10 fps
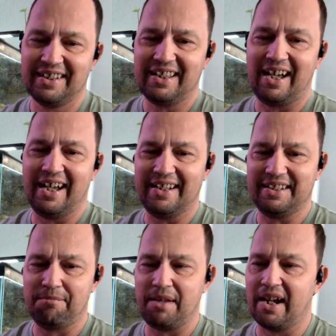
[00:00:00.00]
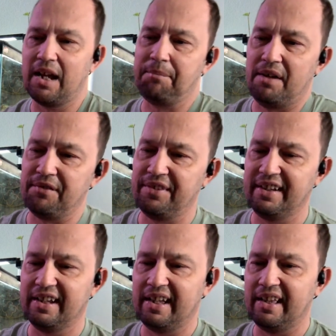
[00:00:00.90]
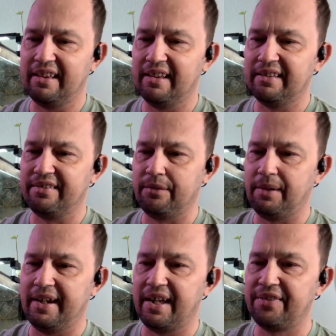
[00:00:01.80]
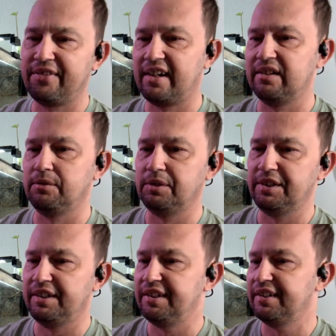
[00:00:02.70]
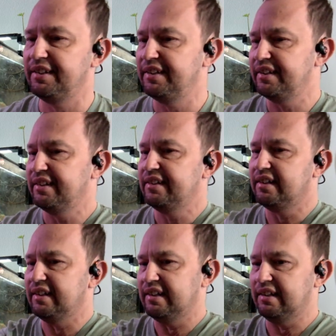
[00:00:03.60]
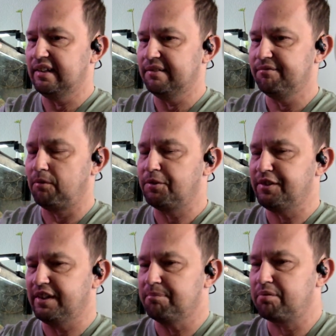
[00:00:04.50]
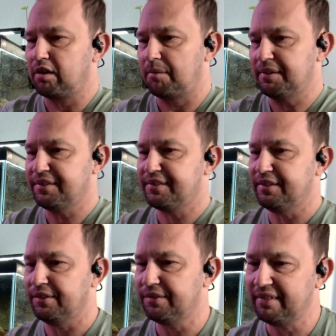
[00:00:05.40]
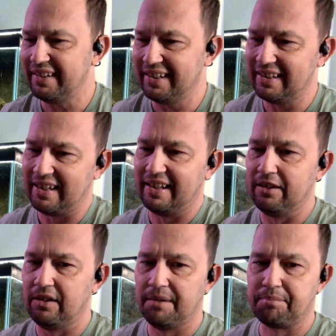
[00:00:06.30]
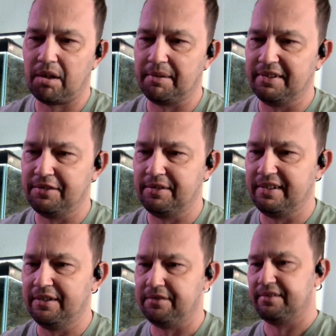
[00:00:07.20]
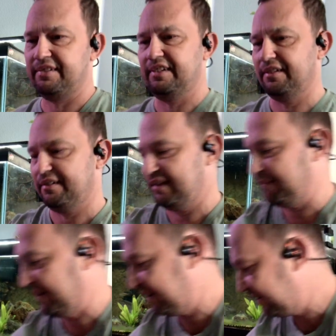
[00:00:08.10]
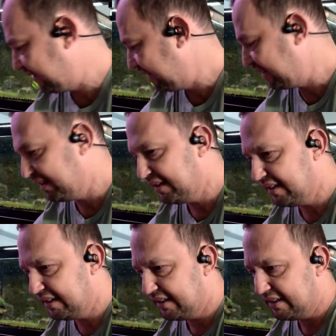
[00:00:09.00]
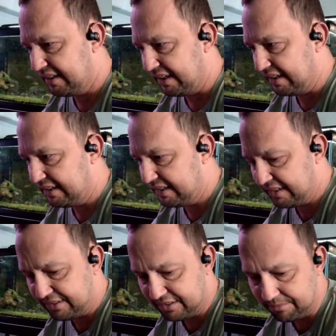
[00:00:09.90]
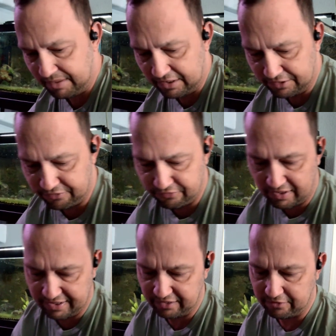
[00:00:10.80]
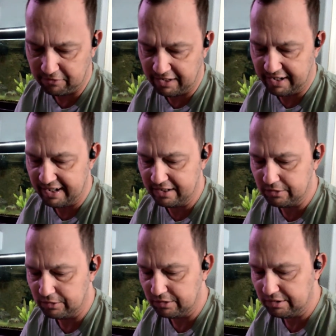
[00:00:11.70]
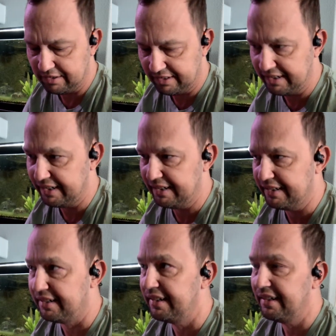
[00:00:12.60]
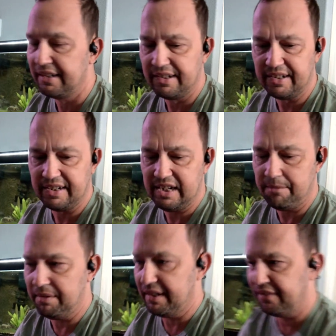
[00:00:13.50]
I didn't back up everything the way I thought it would. Unfortunately, you probably still. I know. I probably do need. Let me. Yeah, it's just a matter of just finding the right angle and keeping it